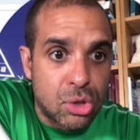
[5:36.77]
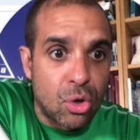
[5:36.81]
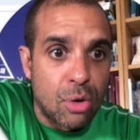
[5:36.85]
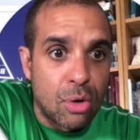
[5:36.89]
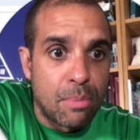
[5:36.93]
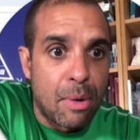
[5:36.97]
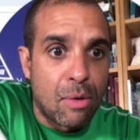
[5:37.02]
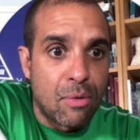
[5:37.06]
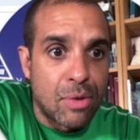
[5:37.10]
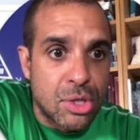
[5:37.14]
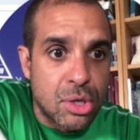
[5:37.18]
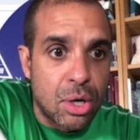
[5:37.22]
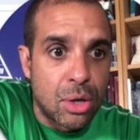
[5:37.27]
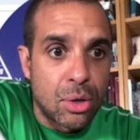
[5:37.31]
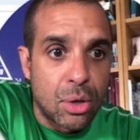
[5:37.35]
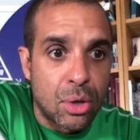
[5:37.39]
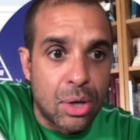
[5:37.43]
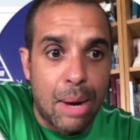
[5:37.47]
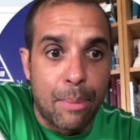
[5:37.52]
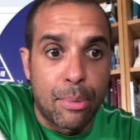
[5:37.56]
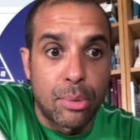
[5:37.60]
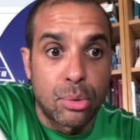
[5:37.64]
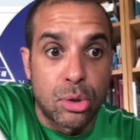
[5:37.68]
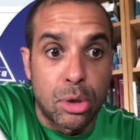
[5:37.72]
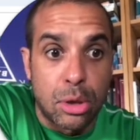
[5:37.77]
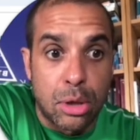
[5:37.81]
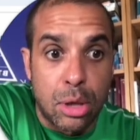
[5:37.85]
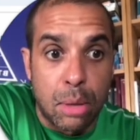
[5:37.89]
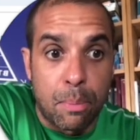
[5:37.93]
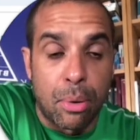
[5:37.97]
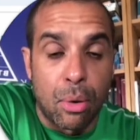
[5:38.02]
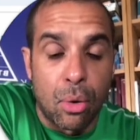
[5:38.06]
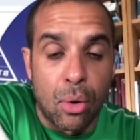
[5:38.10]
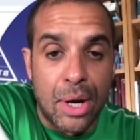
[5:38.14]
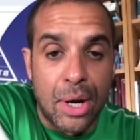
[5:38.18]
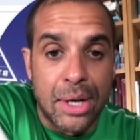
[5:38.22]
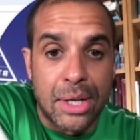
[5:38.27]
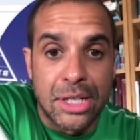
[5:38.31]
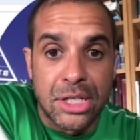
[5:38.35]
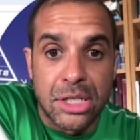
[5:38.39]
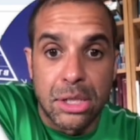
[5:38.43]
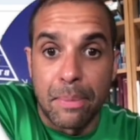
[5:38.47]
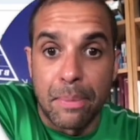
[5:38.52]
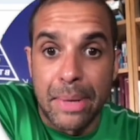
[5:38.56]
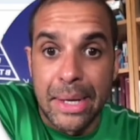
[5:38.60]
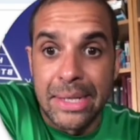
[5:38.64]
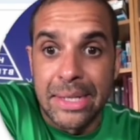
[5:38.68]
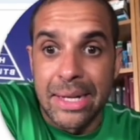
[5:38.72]
return on capital to deploy. This
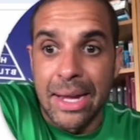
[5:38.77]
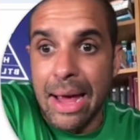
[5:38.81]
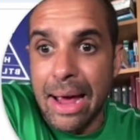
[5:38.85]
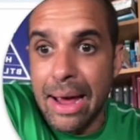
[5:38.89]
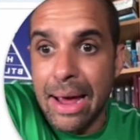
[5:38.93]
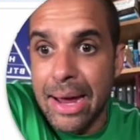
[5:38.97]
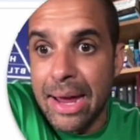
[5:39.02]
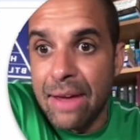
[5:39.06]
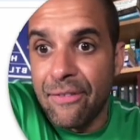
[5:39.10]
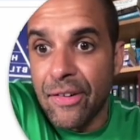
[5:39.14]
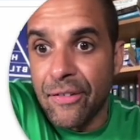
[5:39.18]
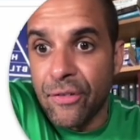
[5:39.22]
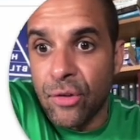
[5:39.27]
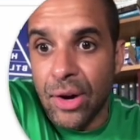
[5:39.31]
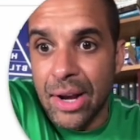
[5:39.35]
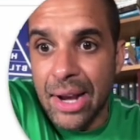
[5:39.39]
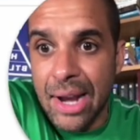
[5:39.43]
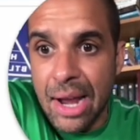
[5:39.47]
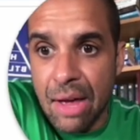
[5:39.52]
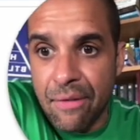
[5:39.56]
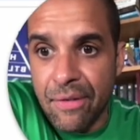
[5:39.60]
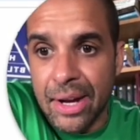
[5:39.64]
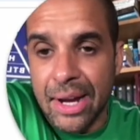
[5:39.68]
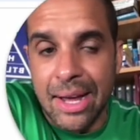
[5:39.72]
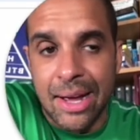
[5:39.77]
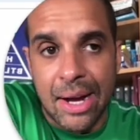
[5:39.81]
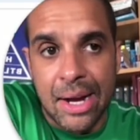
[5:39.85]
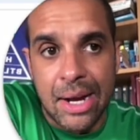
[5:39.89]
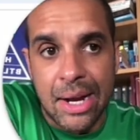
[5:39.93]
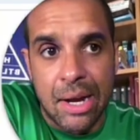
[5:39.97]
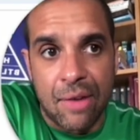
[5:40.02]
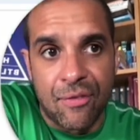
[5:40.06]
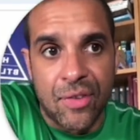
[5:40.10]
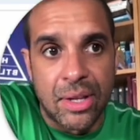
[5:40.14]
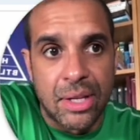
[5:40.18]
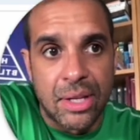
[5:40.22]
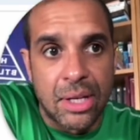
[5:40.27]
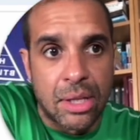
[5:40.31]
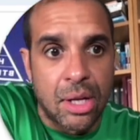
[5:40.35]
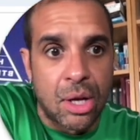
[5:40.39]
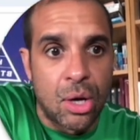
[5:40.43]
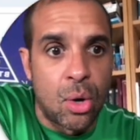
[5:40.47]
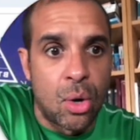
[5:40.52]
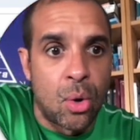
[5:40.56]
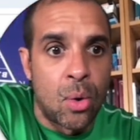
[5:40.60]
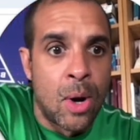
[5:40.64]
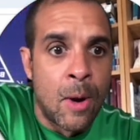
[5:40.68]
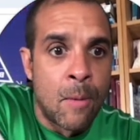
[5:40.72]
will mean if I've got 11k left in the
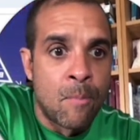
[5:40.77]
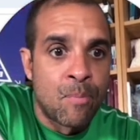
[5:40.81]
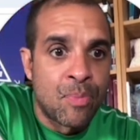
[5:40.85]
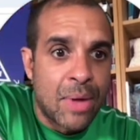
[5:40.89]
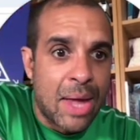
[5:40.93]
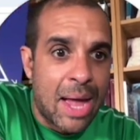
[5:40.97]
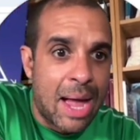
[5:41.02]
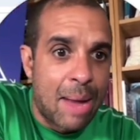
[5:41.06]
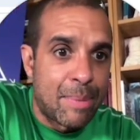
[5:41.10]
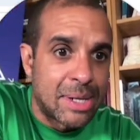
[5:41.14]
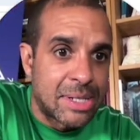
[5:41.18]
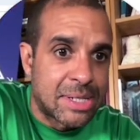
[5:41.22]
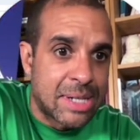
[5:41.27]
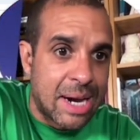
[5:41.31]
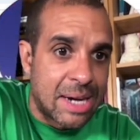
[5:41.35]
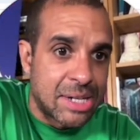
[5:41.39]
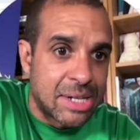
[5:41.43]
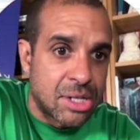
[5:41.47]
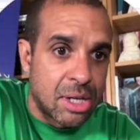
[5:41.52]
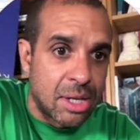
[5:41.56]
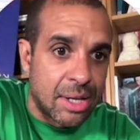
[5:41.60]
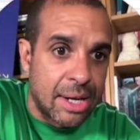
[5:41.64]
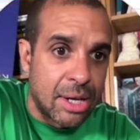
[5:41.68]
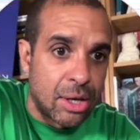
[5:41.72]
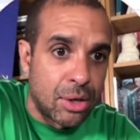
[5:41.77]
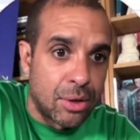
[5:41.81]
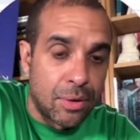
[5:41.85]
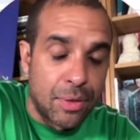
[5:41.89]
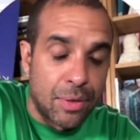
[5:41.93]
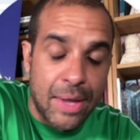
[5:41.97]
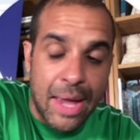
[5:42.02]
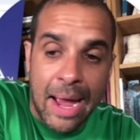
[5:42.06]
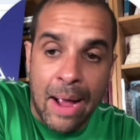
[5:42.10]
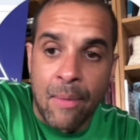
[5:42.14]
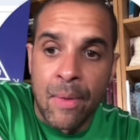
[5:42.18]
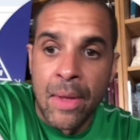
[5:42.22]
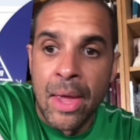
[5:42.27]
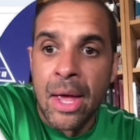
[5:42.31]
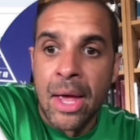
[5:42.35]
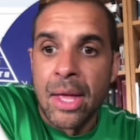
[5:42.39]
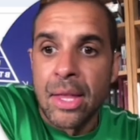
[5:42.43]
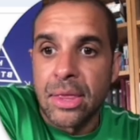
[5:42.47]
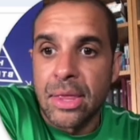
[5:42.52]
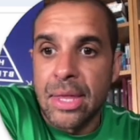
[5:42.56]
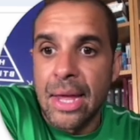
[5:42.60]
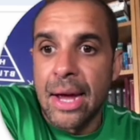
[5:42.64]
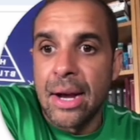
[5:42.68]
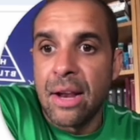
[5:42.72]
deal, how much cash I get on that.
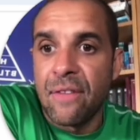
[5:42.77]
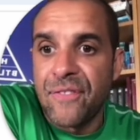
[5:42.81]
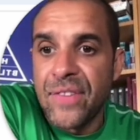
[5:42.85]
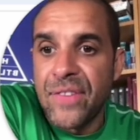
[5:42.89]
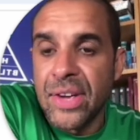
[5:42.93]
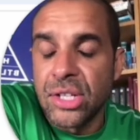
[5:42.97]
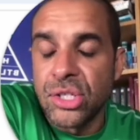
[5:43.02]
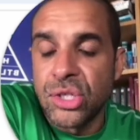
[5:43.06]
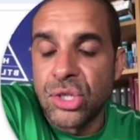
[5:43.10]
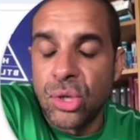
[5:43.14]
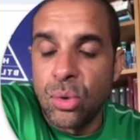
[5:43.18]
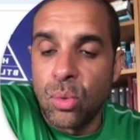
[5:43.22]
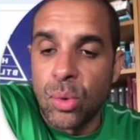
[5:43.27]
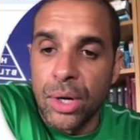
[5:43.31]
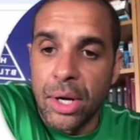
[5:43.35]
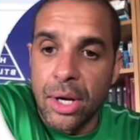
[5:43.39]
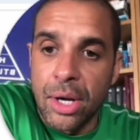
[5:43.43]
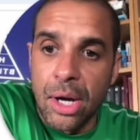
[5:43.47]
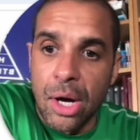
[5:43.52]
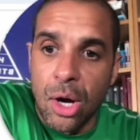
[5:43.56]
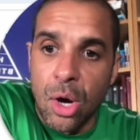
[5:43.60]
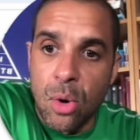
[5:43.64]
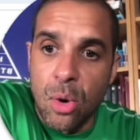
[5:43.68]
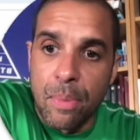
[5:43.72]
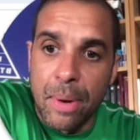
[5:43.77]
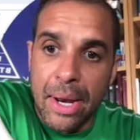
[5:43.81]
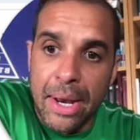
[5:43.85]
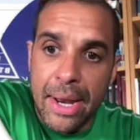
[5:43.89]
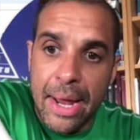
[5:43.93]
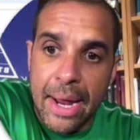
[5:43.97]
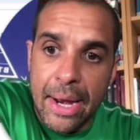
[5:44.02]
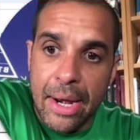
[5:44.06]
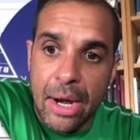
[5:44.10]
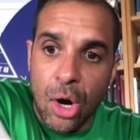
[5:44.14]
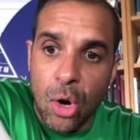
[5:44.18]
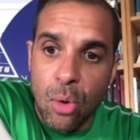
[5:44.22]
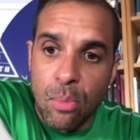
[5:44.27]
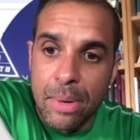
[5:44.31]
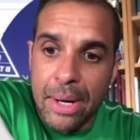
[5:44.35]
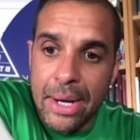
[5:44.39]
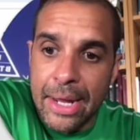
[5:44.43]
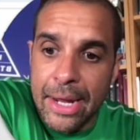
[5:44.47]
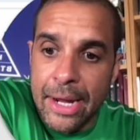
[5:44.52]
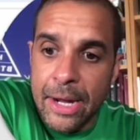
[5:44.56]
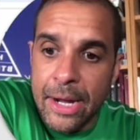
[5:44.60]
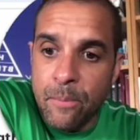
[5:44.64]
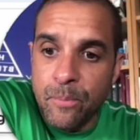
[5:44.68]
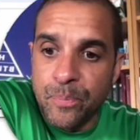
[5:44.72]
They're the figures you want to know. But then
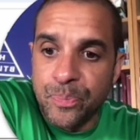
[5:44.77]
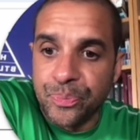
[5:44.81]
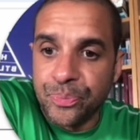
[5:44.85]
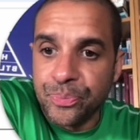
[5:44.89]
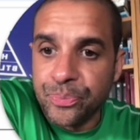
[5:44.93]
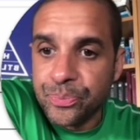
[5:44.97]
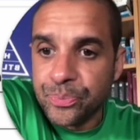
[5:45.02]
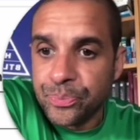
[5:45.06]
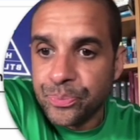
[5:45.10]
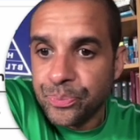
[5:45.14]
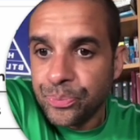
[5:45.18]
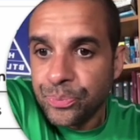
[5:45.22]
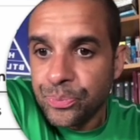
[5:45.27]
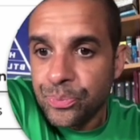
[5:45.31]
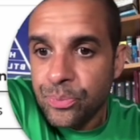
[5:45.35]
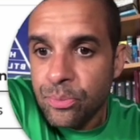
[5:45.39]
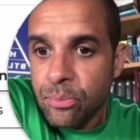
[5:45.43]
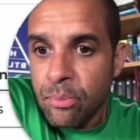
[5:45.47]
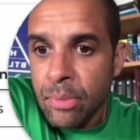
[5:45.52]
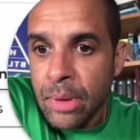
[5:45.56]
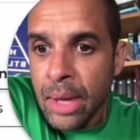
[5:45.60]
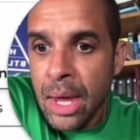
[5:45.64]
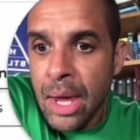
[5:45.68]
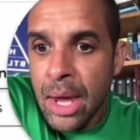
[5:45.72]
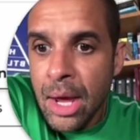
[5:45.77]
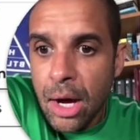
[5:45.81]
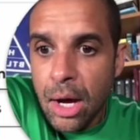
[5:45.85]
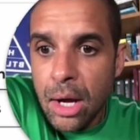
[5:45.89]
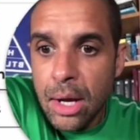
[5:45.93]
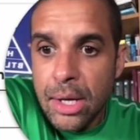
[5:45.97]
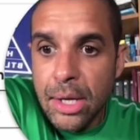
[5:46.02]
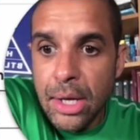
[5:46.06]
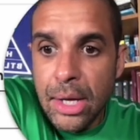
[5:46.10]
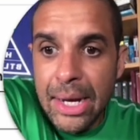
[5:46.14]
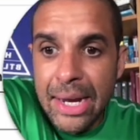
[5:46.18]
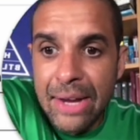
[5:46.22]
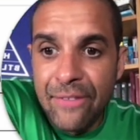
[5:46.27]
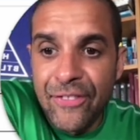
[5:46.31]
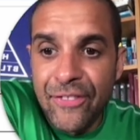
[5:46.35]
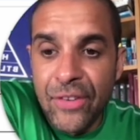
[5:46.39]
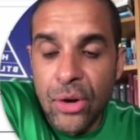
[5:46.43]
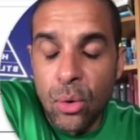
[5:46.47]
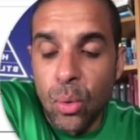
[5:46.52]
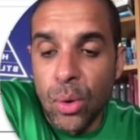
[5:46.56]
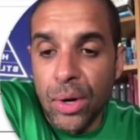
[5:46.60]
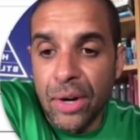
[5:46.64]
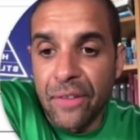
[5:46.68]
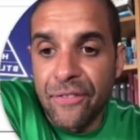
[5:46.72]
ultimately, if
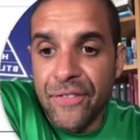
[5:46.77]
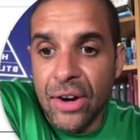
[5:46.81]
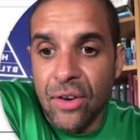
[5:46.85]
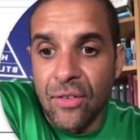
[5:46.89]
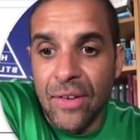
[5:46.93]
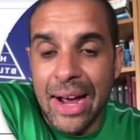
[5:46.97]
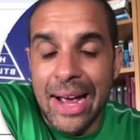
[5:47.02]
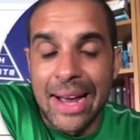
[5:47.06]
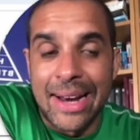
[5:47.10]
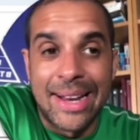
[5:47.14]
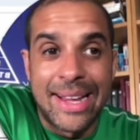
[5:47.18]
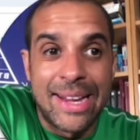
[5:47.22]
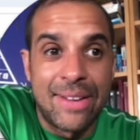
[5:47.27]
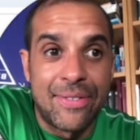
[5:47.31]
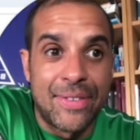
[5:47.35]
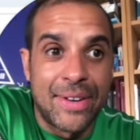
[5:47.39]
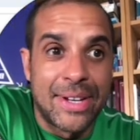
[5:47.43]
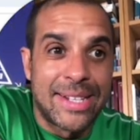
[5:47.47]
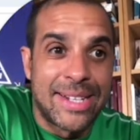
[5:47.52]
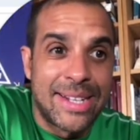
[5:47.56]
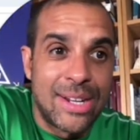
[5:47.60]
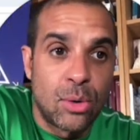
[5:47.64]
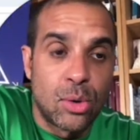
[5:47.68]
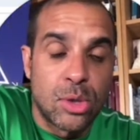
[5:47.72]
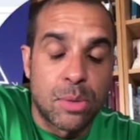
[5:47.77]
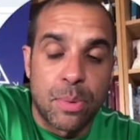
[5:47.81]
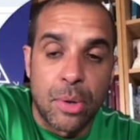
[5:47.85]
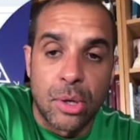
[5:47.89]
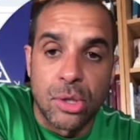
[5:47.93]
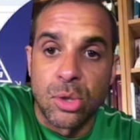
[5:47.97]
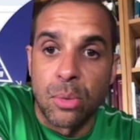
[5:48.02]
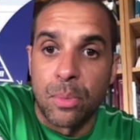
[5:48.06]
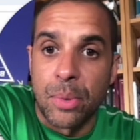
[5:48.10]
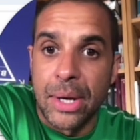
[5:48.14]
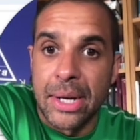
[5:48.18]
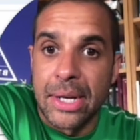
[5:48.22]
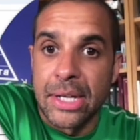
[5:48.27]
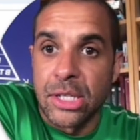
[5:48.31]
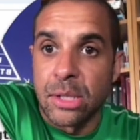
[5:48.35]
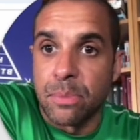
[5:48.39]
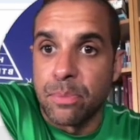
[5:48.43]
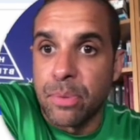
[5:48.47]
you want to figure out leaving as little as possible in this